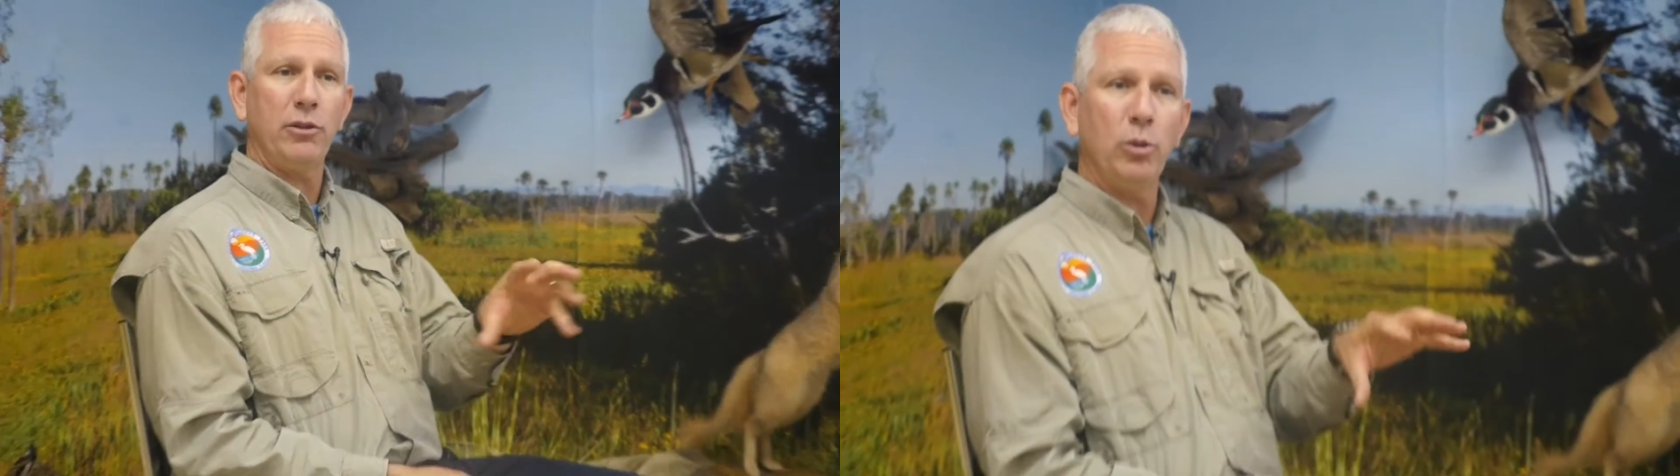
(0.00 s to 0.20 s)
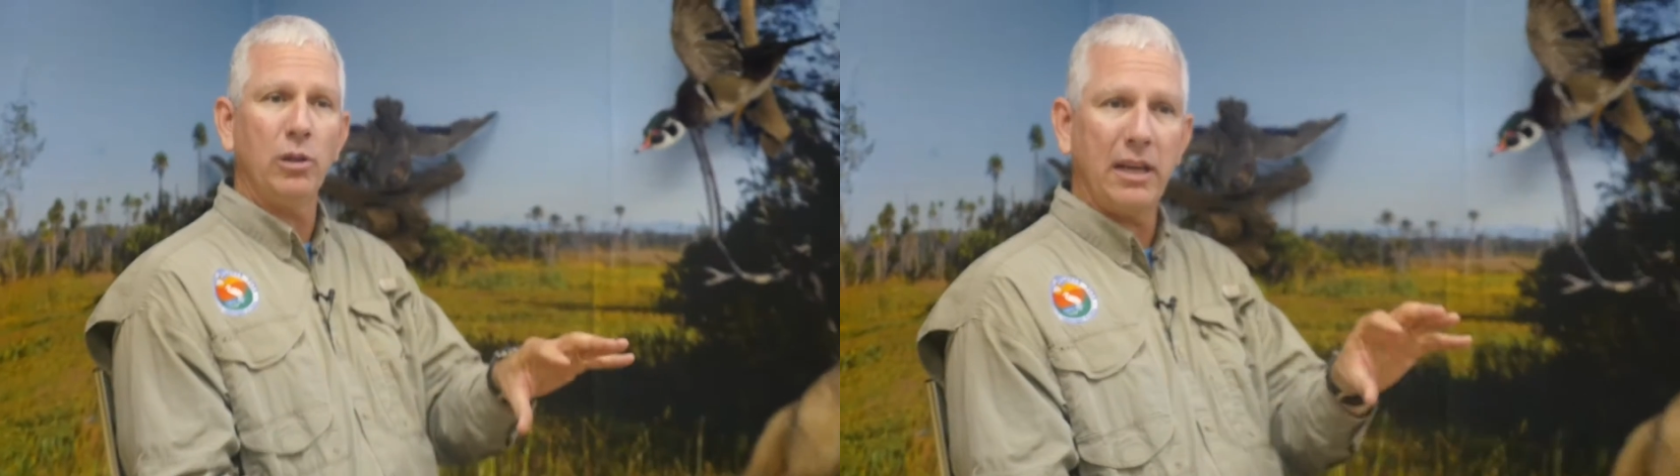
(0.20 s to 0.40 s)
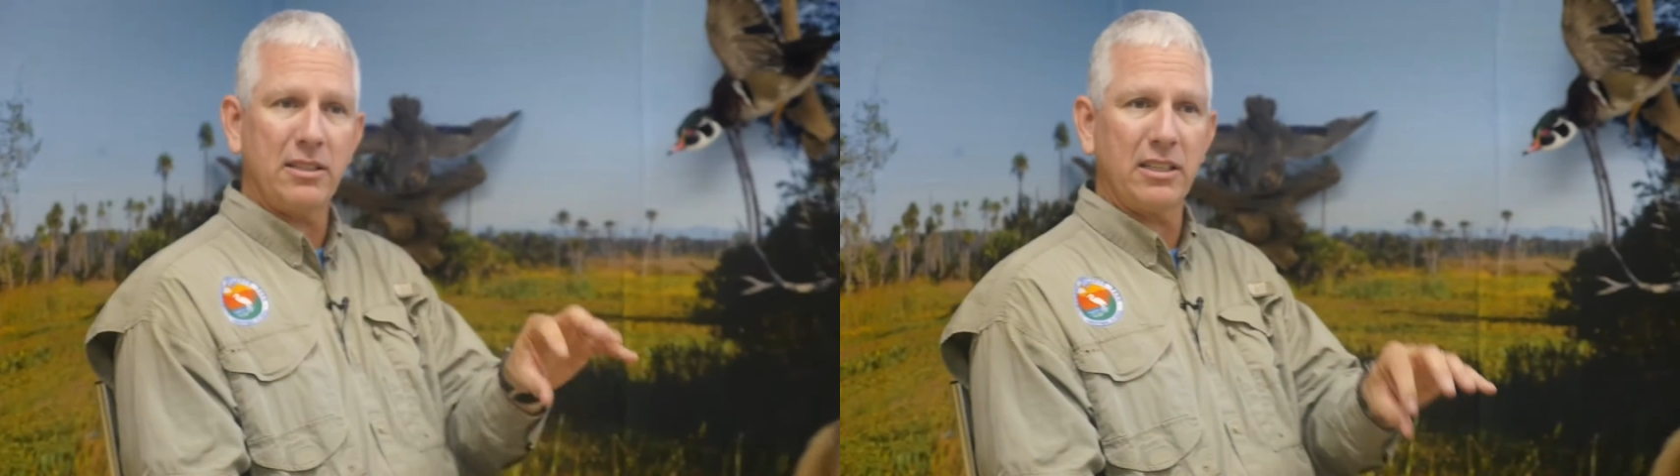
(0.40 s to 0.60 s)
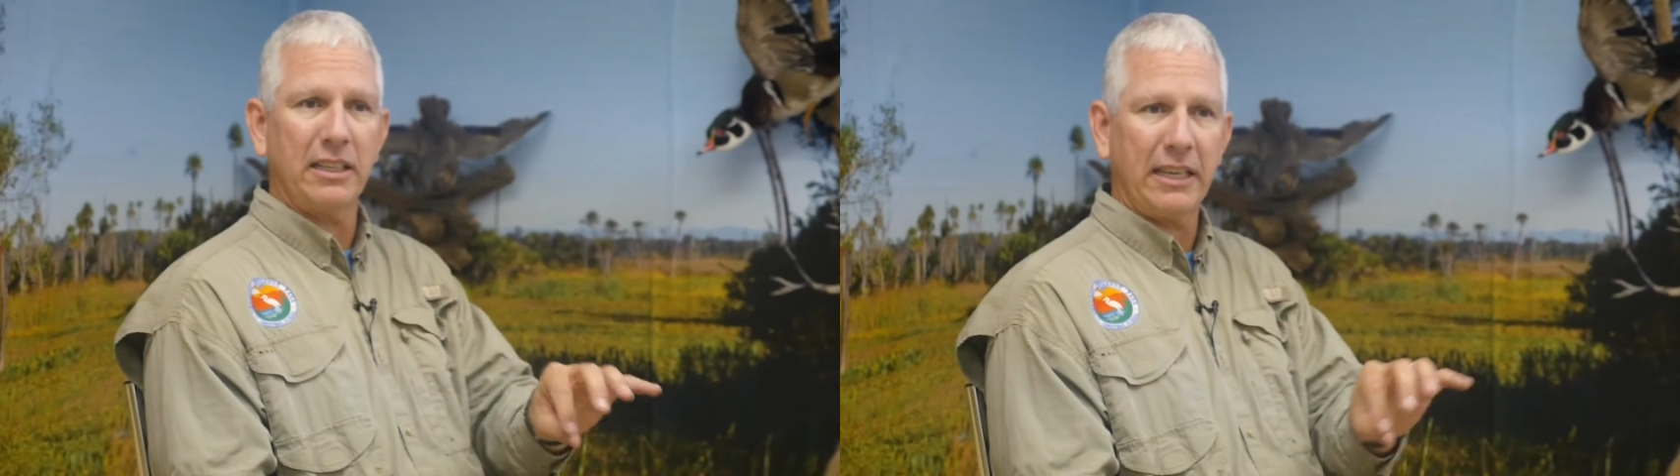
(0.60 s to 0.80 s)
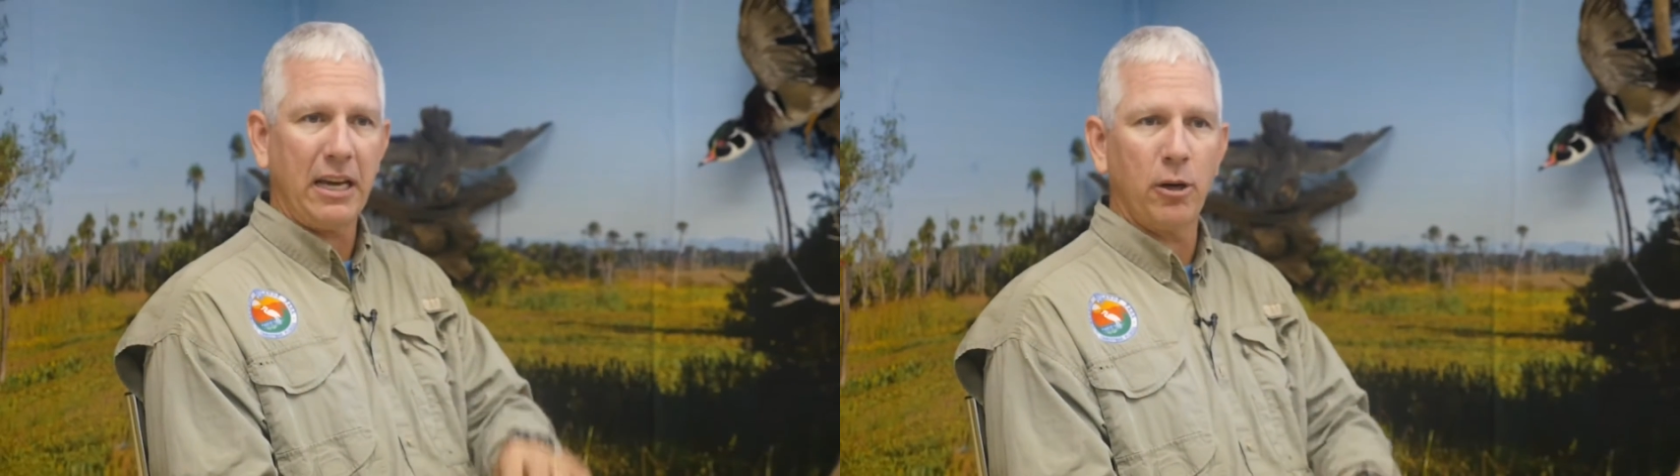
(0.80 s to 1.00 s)
utilizing
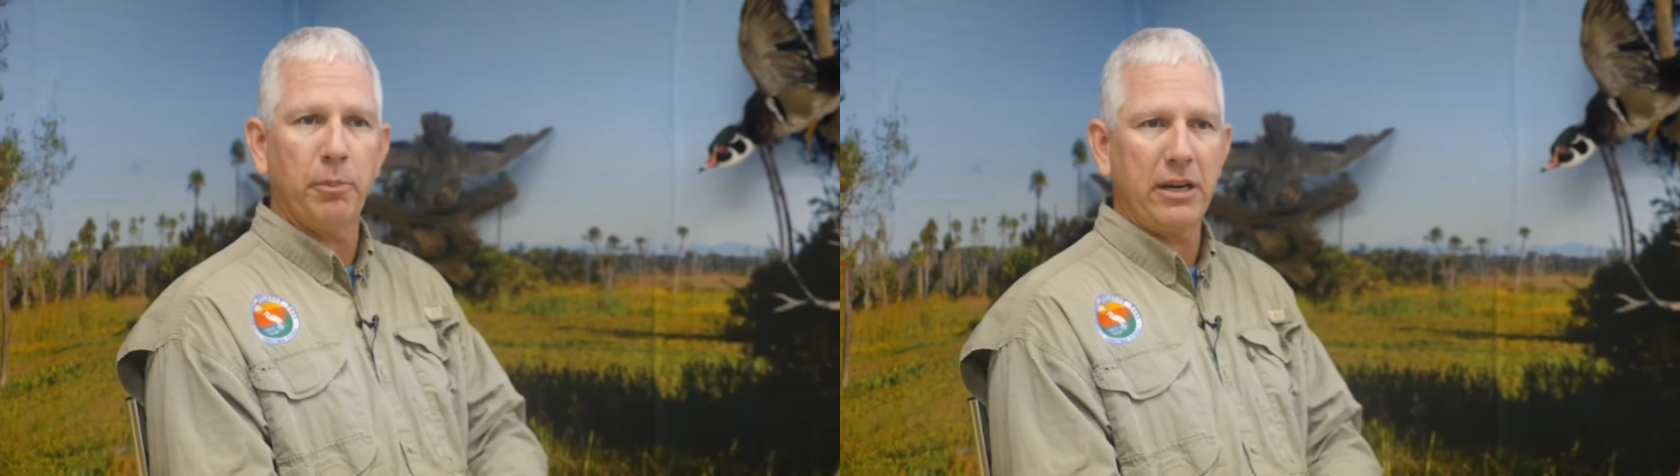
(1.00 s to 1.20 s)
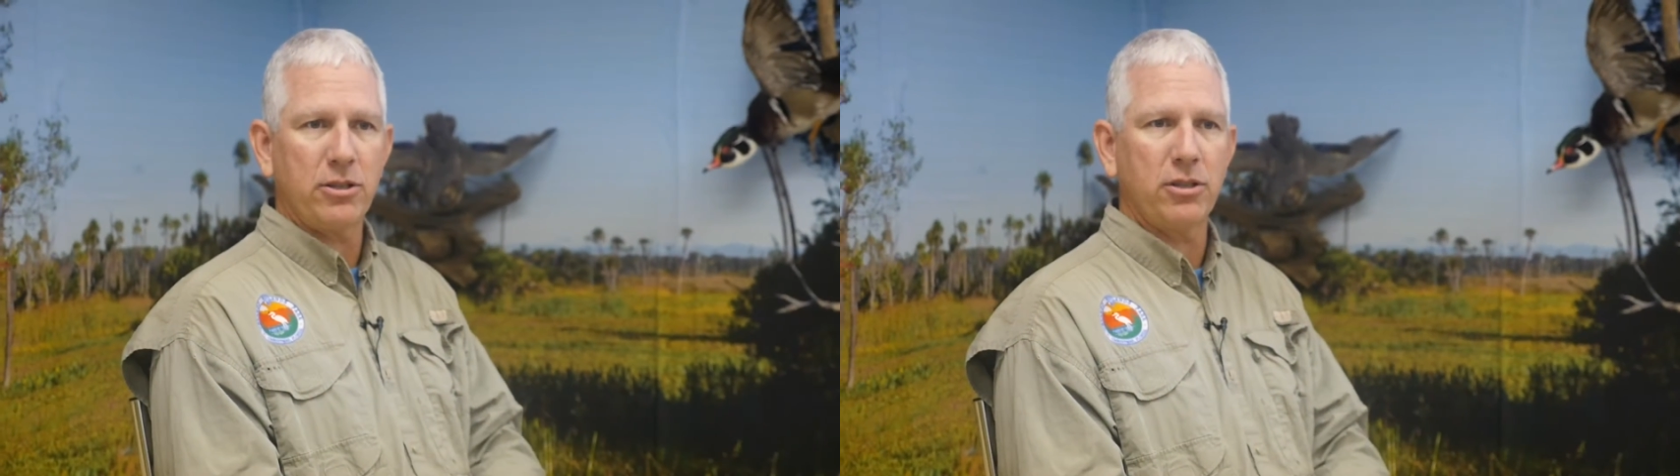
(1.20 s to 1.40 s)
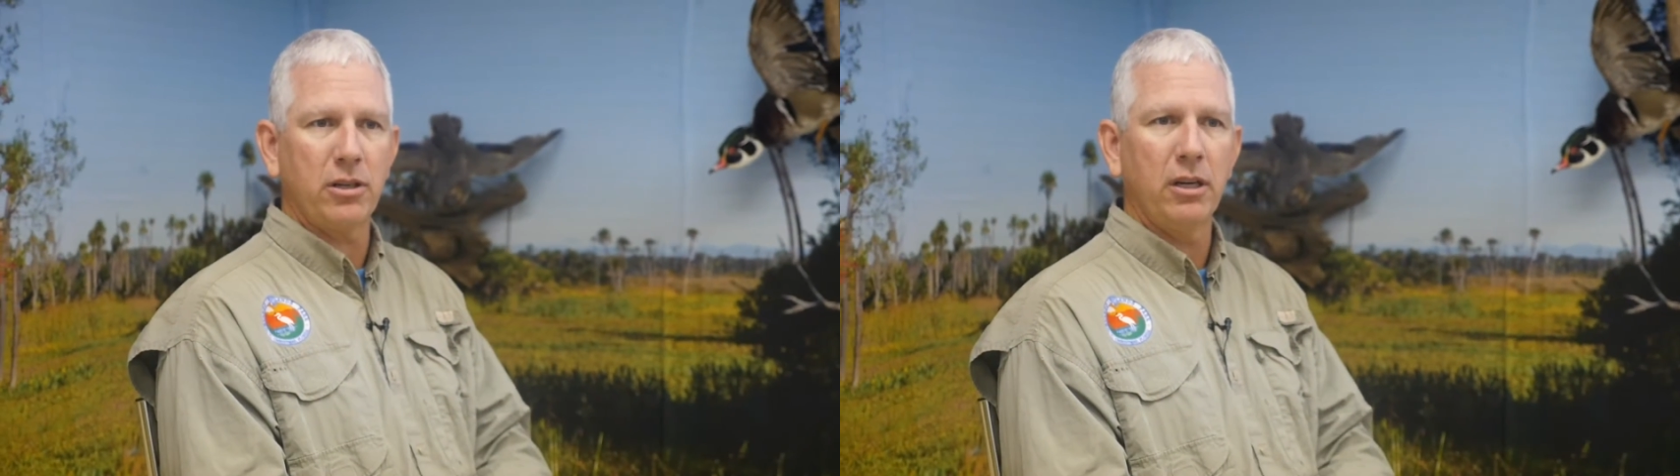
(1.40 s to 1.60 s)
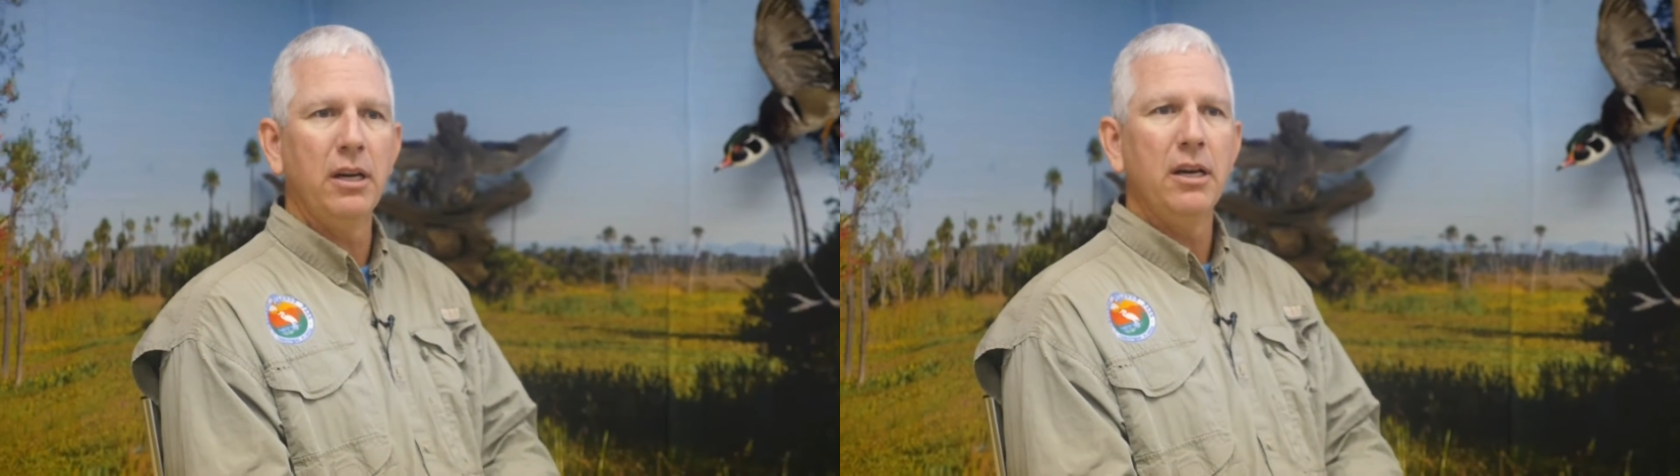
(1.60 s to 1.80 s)
the cattle pasture.